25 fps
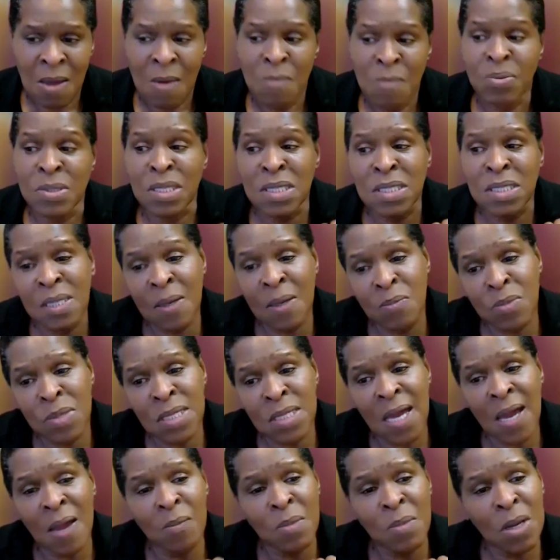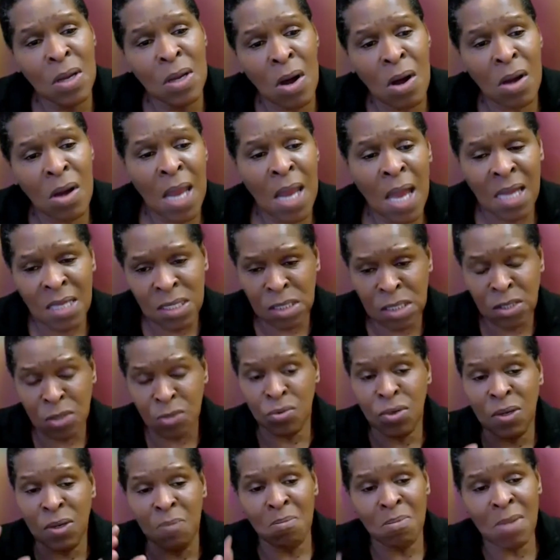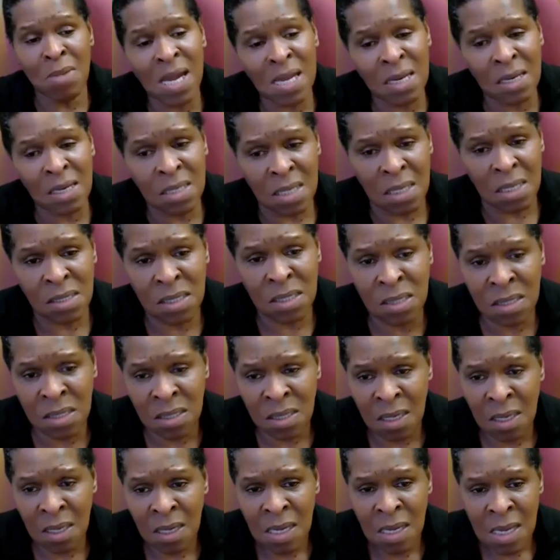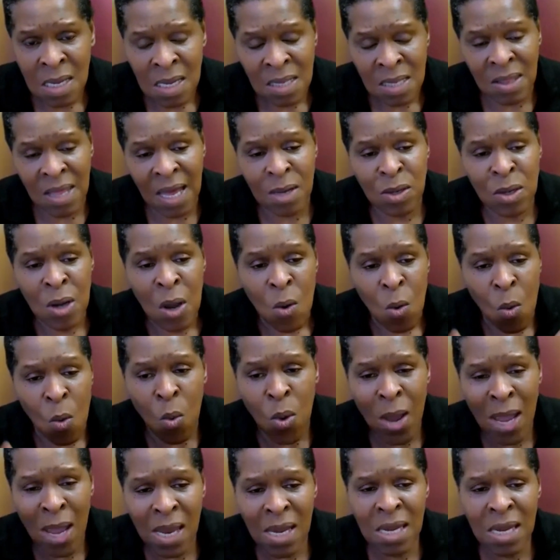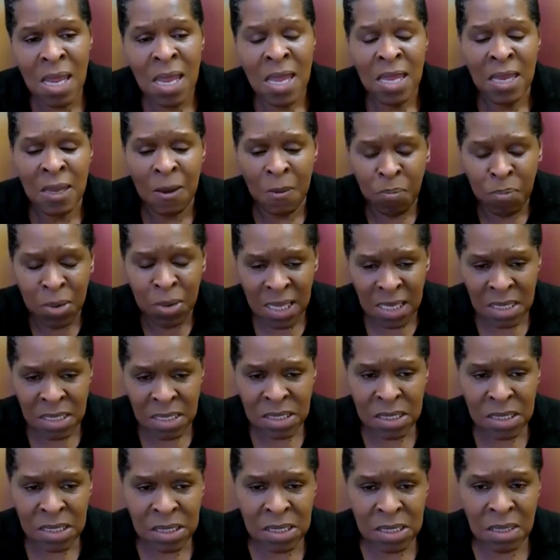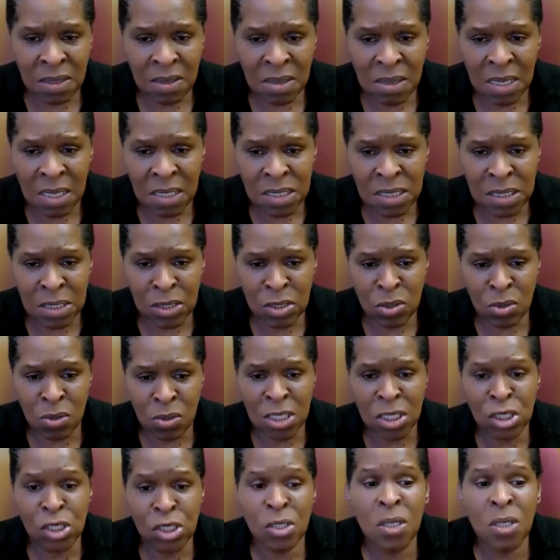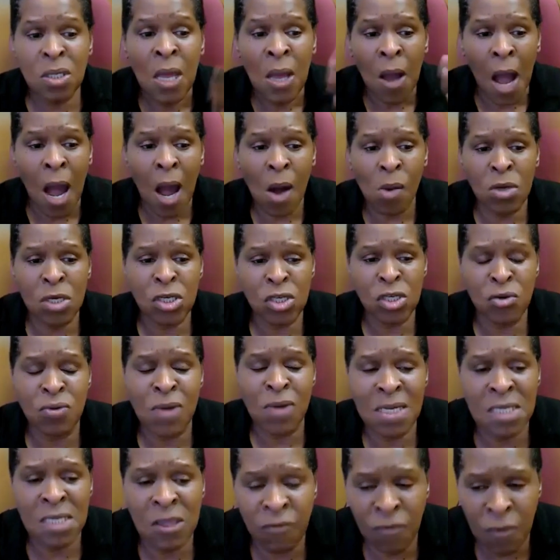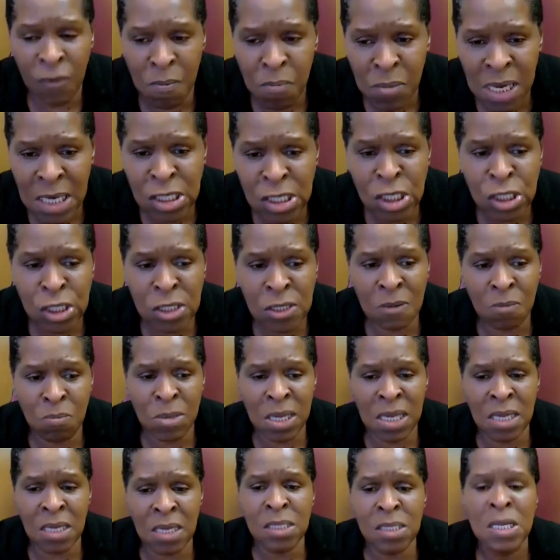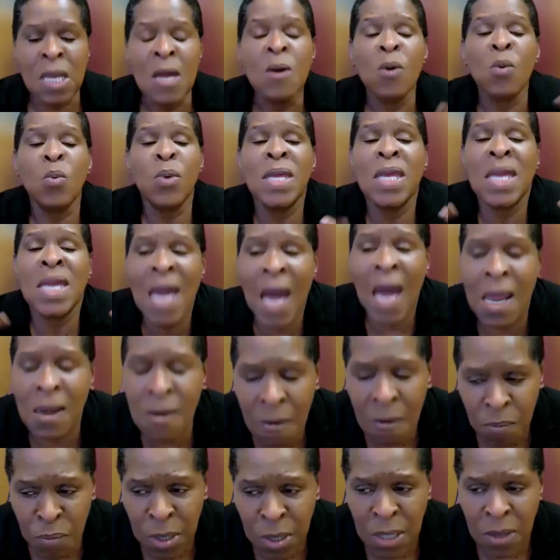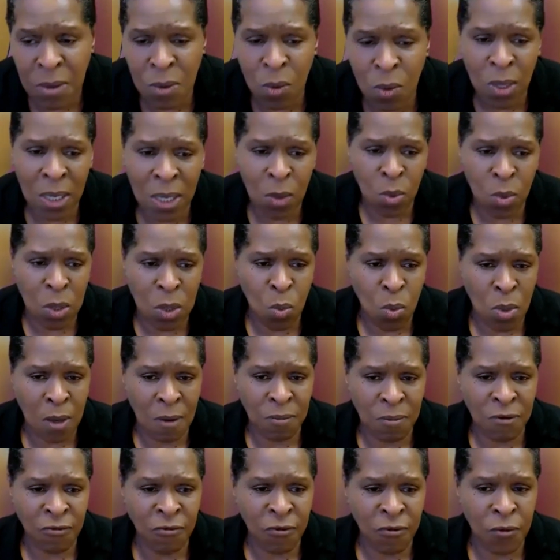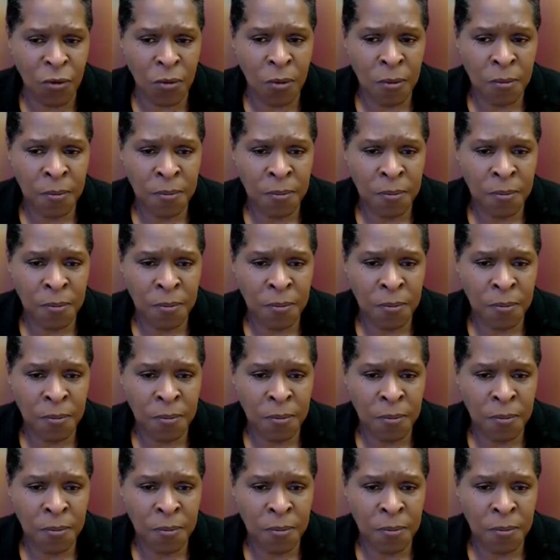But sometimes God has to remind us that when He places us in this situation, our transformation means we cannot be the way we were before